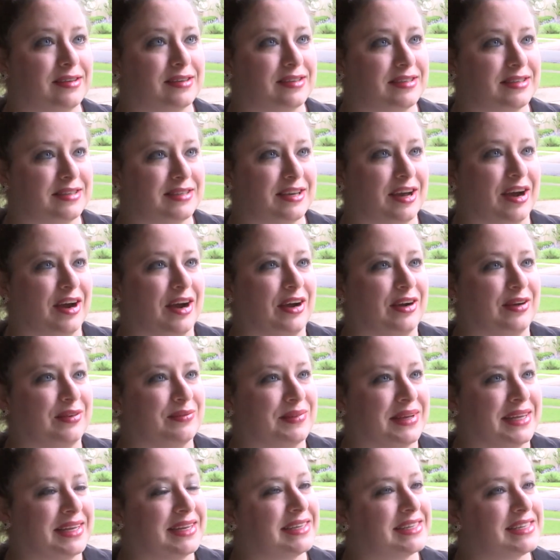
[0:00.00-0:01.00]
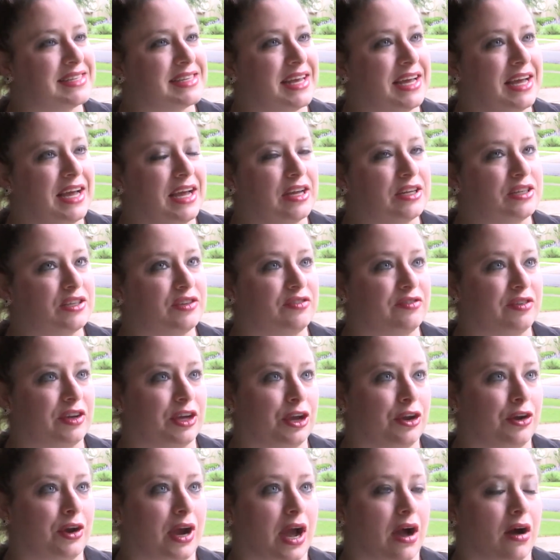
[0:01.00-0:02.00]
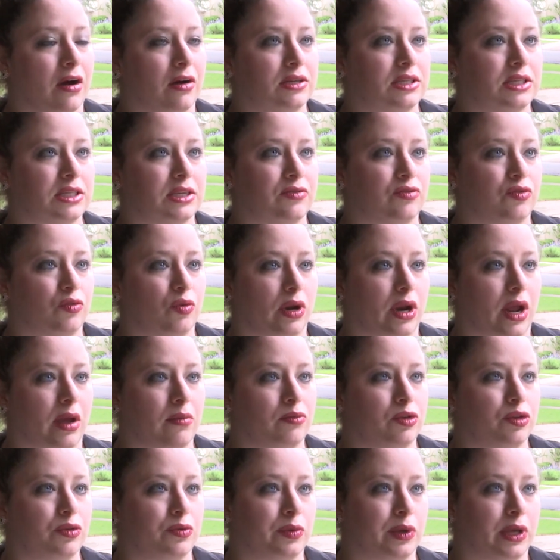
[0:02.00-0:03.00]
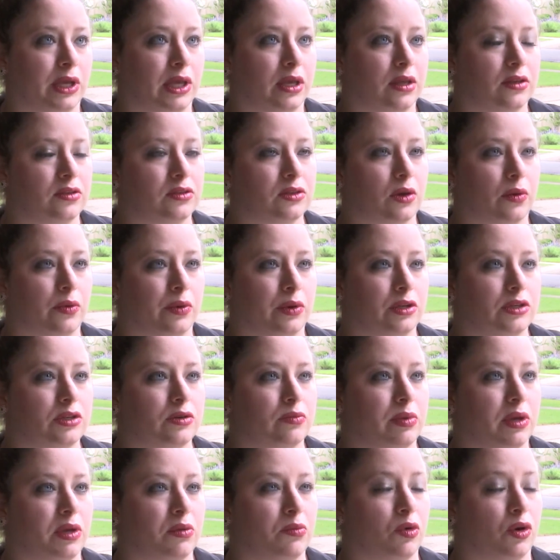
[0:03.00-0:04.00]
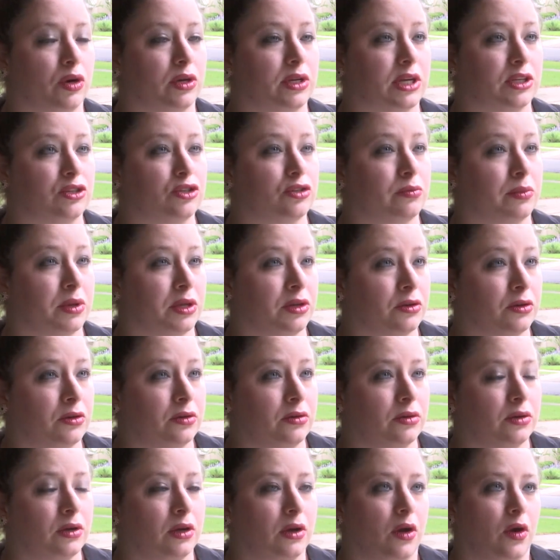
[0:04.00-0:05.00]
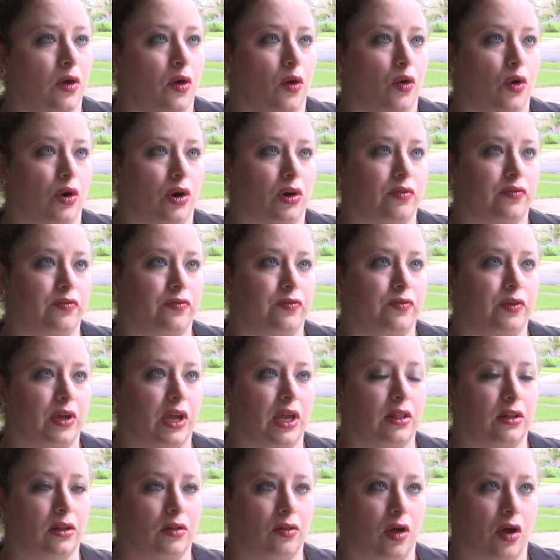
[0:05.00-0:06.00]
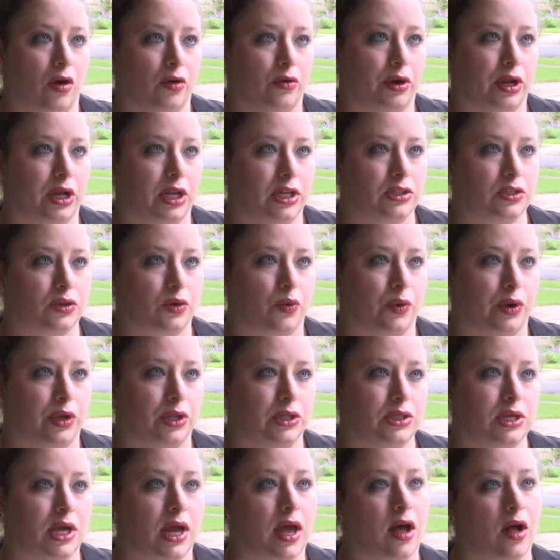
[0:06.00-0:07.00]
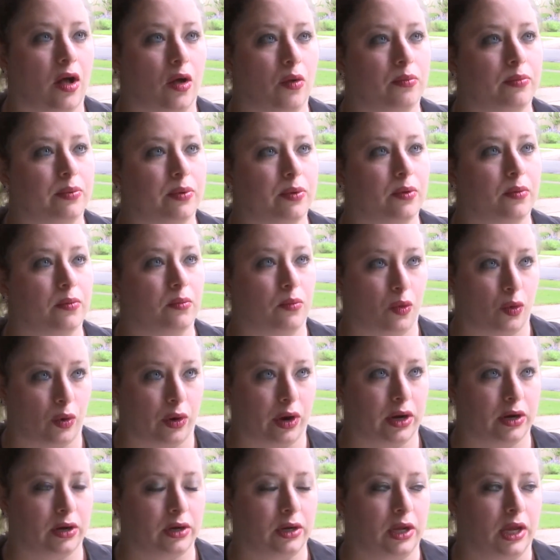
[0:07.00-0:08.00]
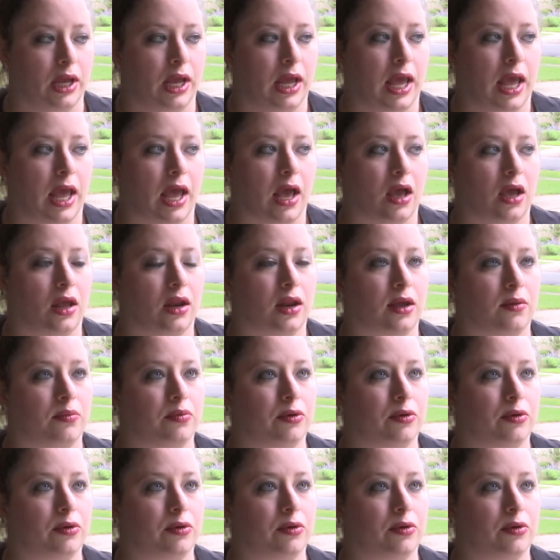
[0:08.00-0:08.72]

discernment to figure out if what I'm doing is going to be more detrimental or if in the long run it's going to help more. And I